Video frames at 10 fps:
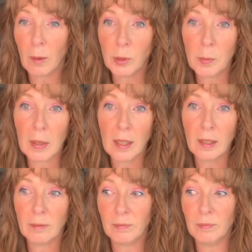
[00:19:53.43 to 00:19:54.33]
would
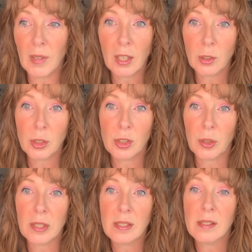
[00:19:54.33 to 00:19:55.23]
be a good
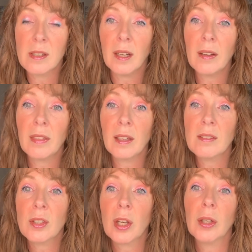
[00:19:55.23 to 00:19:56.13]
choice, I think,
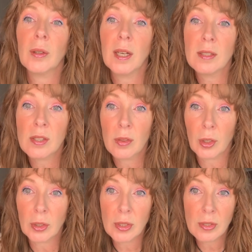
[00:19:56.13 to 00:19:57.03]
to go under
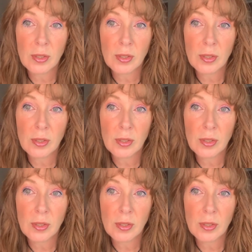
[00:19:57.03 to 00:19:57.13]
those.